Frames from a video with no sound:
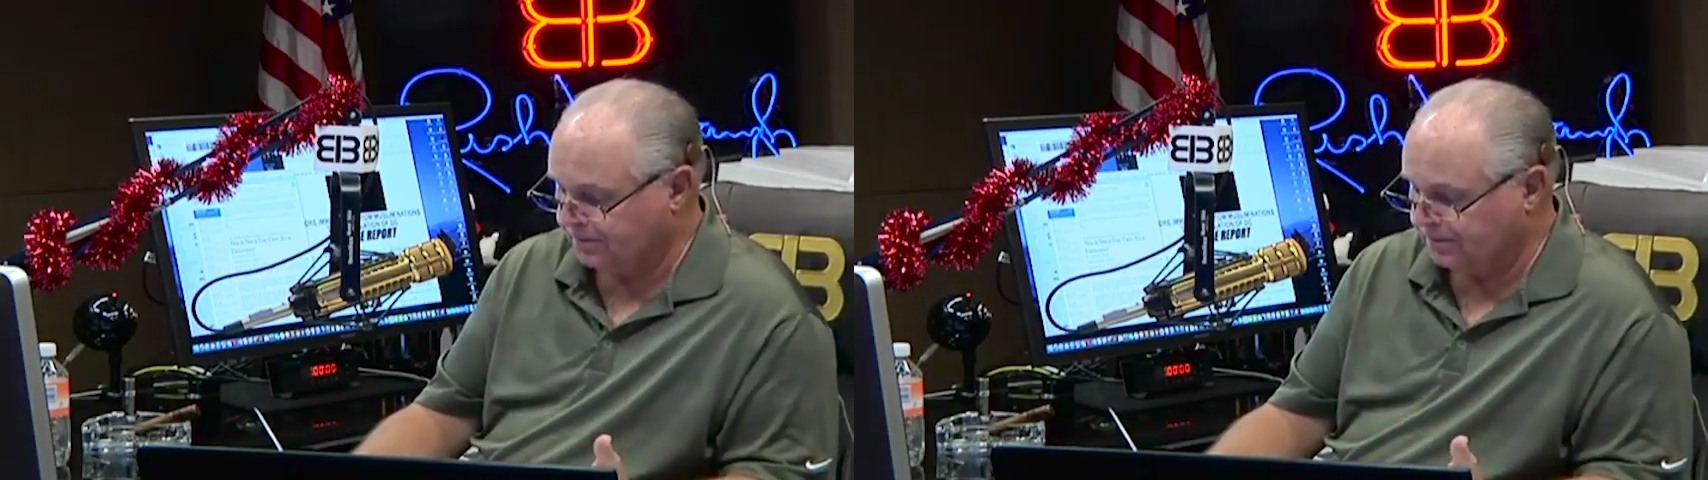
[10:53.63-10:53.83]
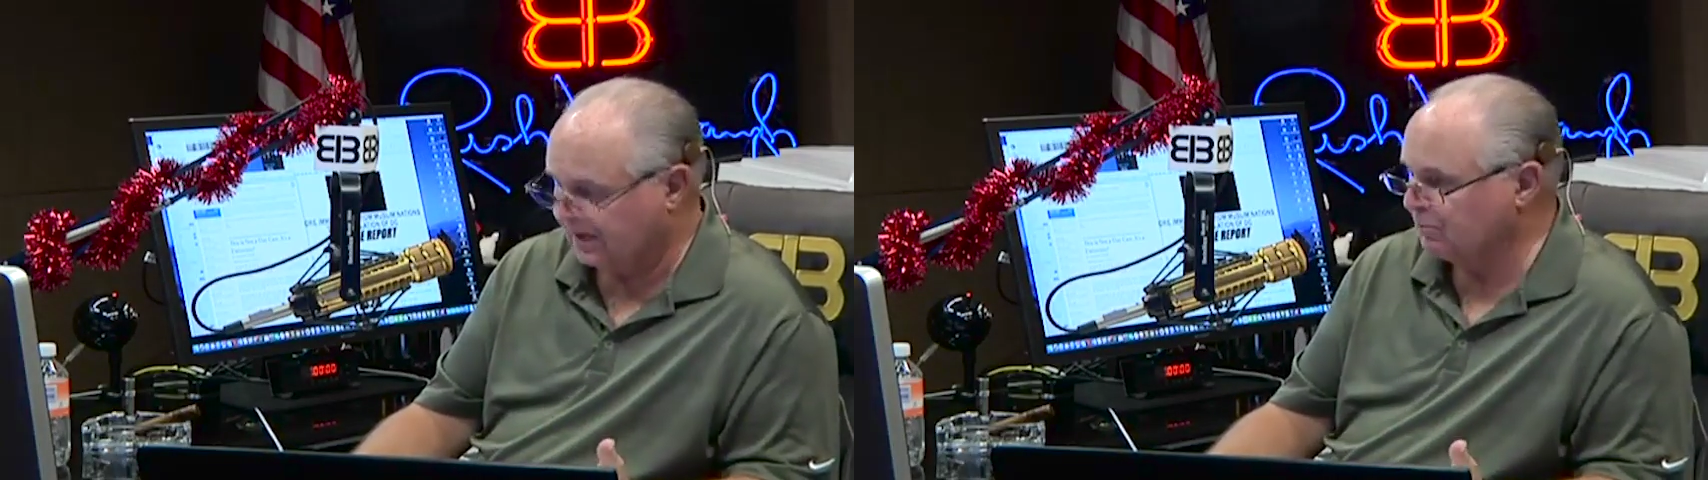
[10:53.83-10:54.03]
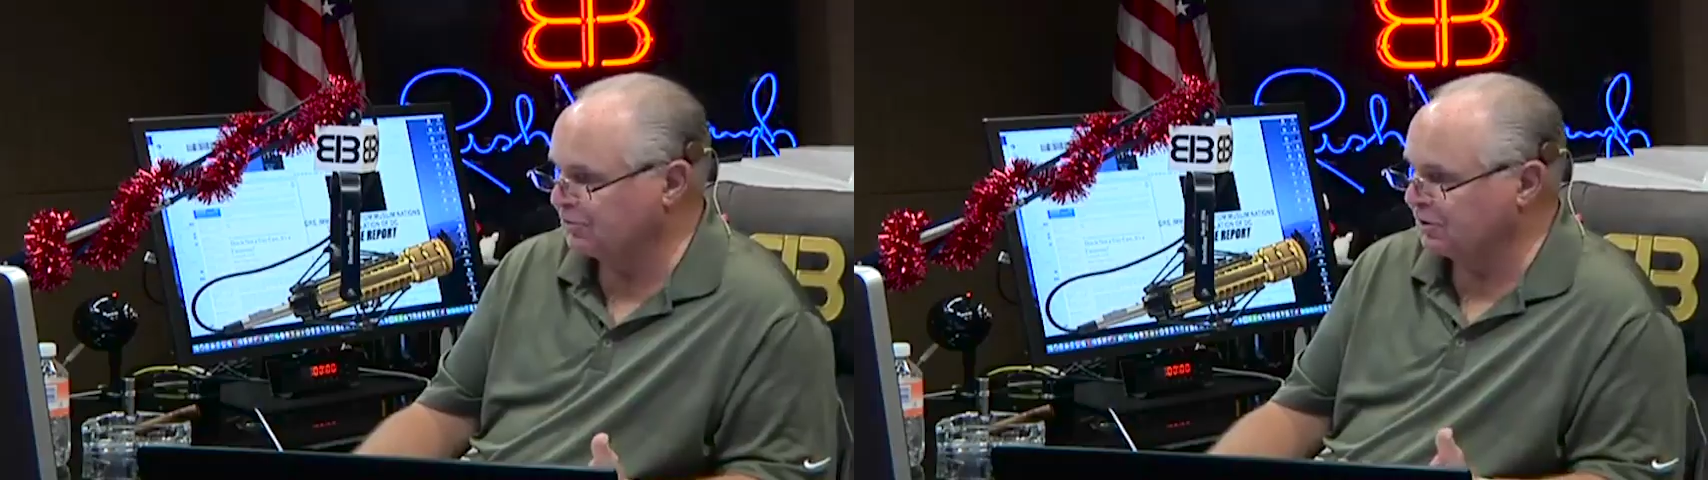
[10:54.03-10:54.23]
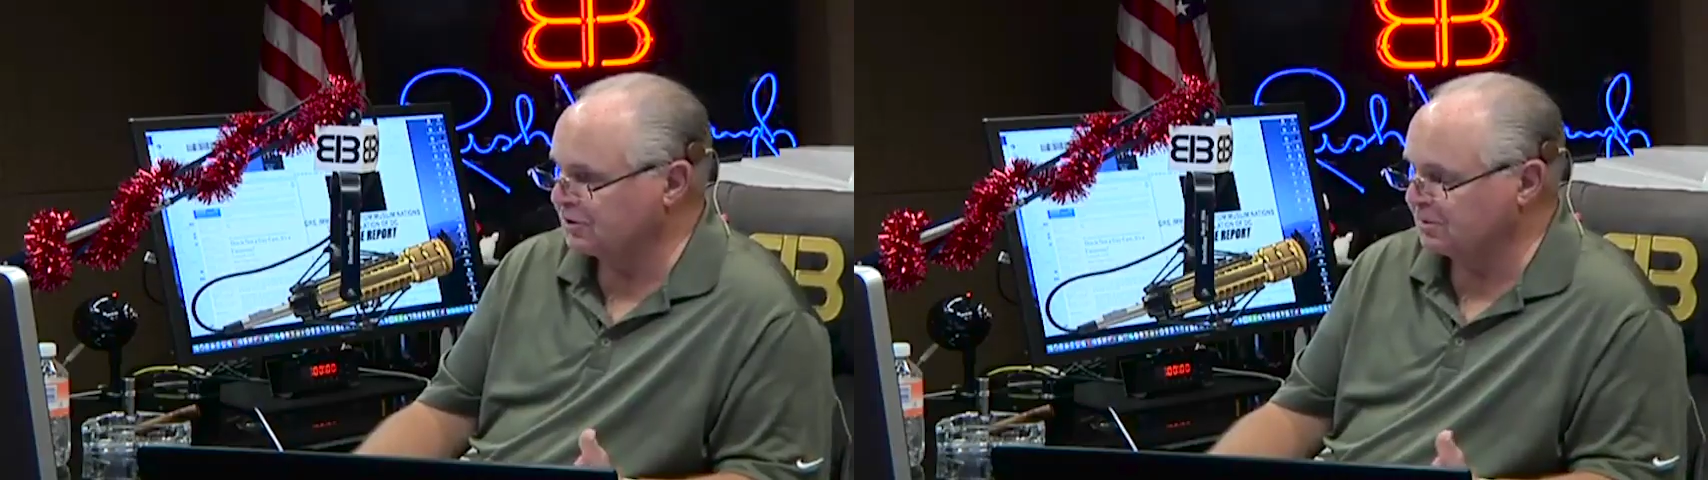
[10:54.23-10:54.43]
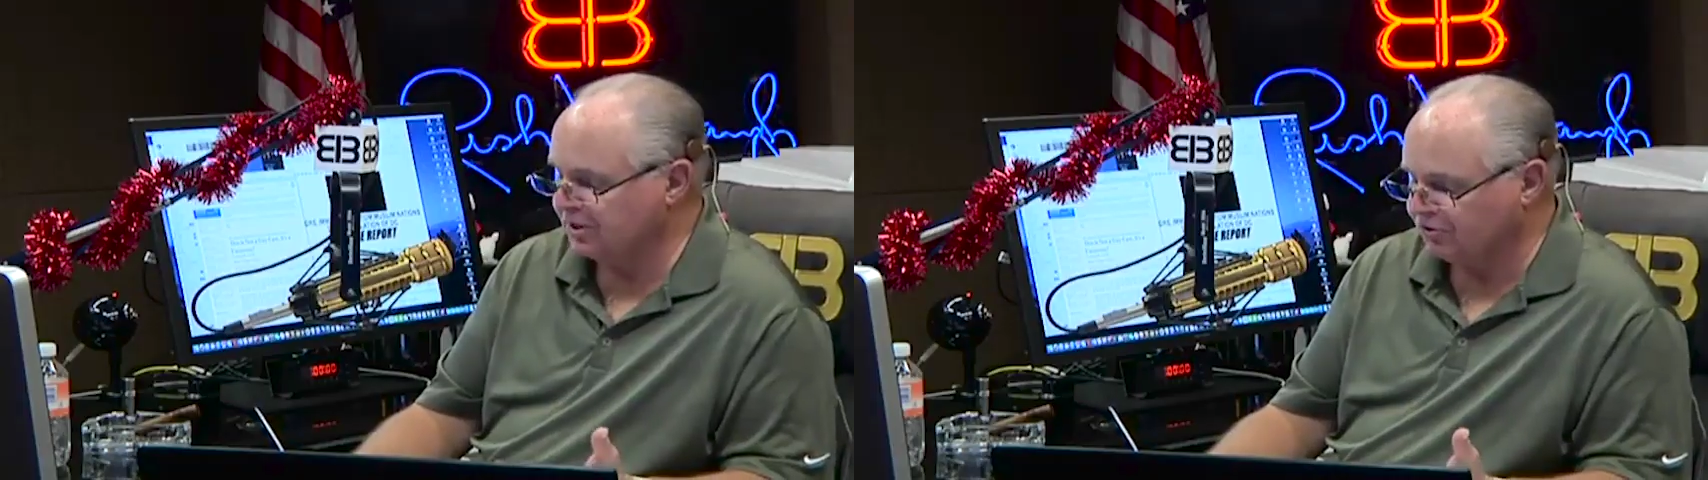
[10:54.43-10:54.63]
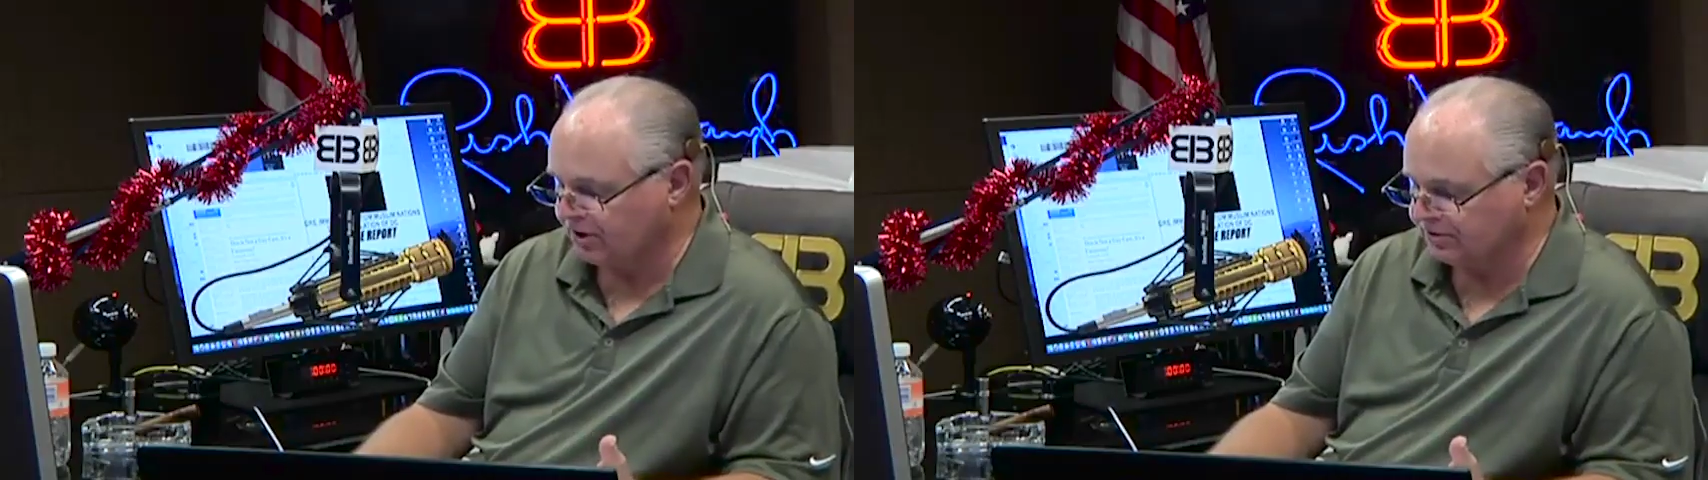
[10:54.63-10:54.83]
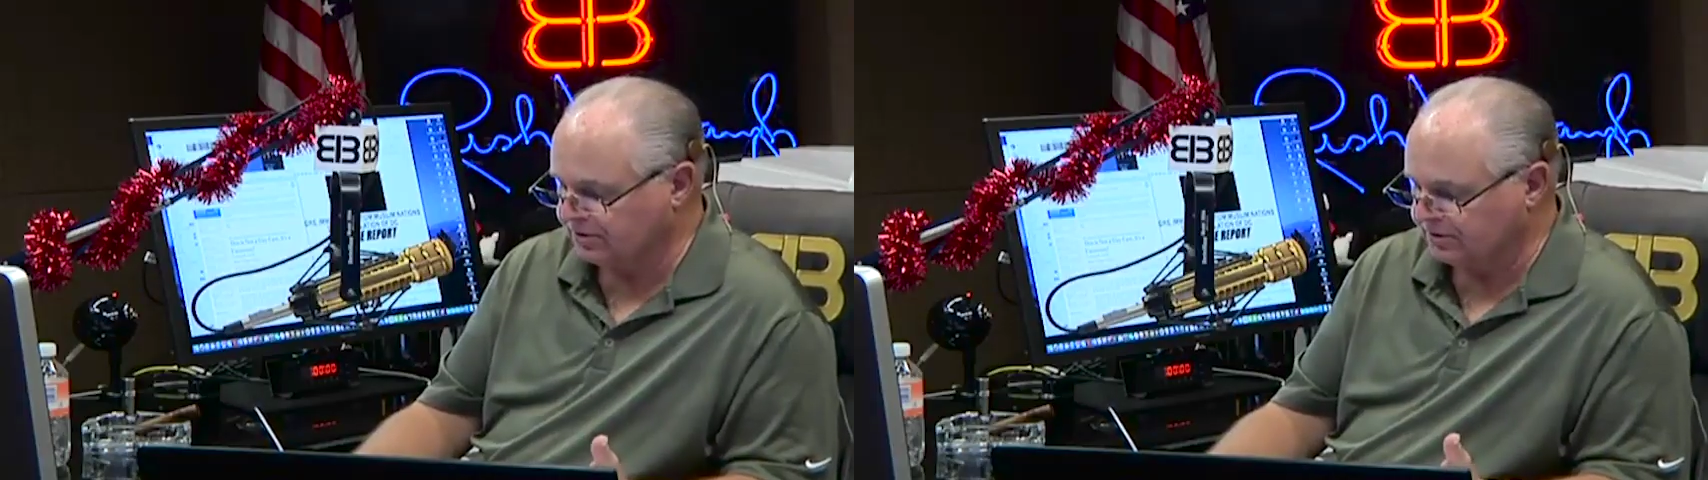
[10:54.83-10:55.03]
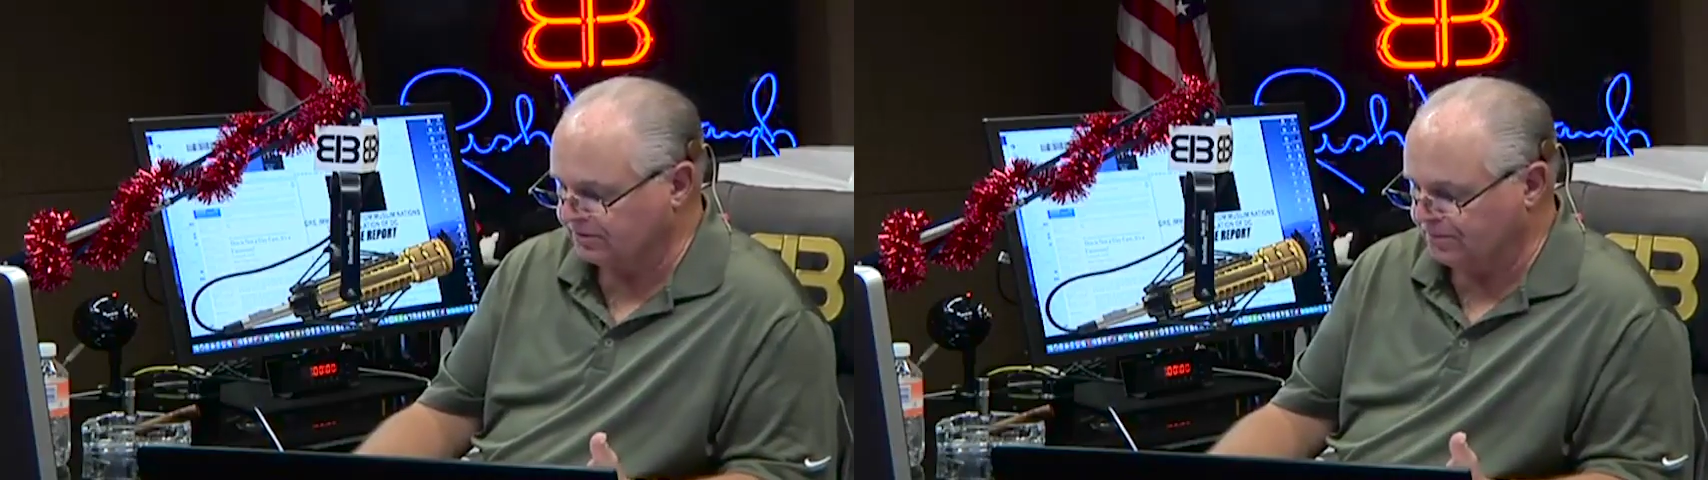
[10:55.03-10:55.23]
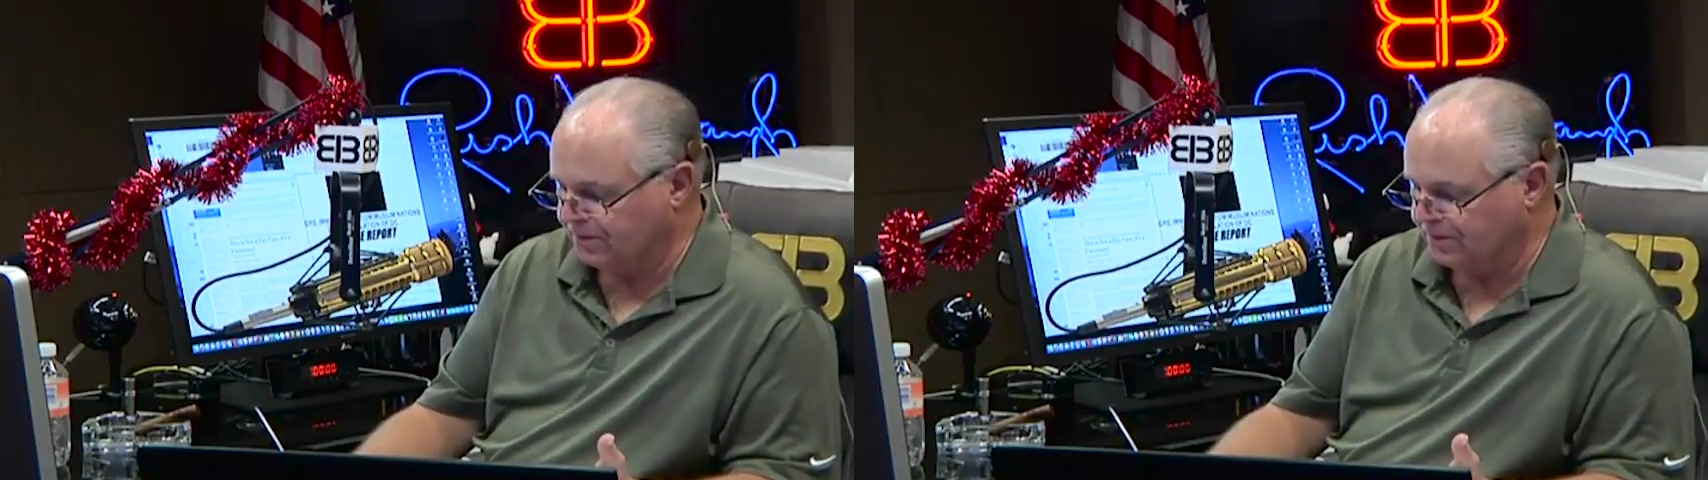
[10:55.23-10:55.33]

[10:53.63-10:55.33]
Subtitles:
That was thought to be injustice.